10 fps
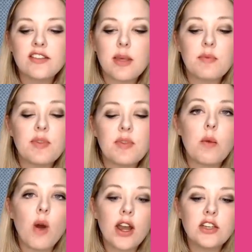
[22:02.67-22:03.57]
of something
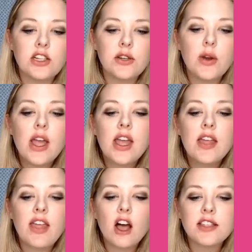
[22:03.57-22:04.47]
they want to do.
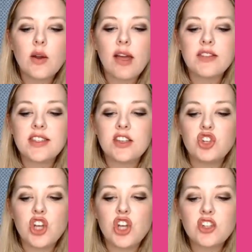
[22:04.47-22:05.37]
They also have
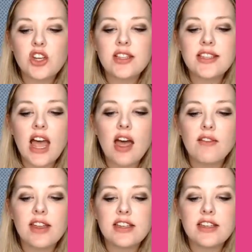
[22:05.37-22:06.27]
suggestions
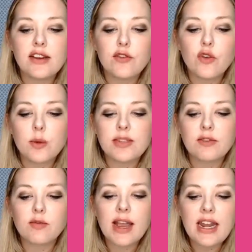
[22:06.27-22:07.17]
of different forms
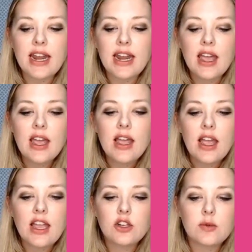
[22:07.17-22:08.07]
of writing
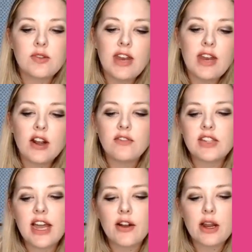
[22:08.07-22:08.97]
in terms of narrative,
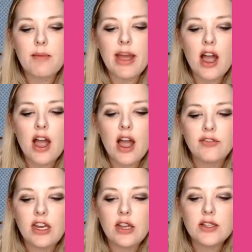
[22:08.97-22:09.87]
diary,
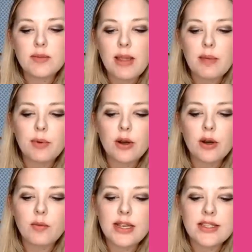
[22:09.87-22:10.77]
biography,
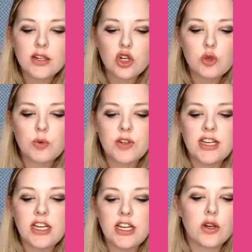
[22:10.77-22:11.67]
newspaper, research,
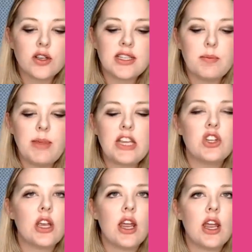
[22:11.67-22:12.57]
procedural,
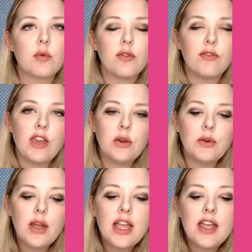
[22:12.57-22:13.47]
speech, and a review.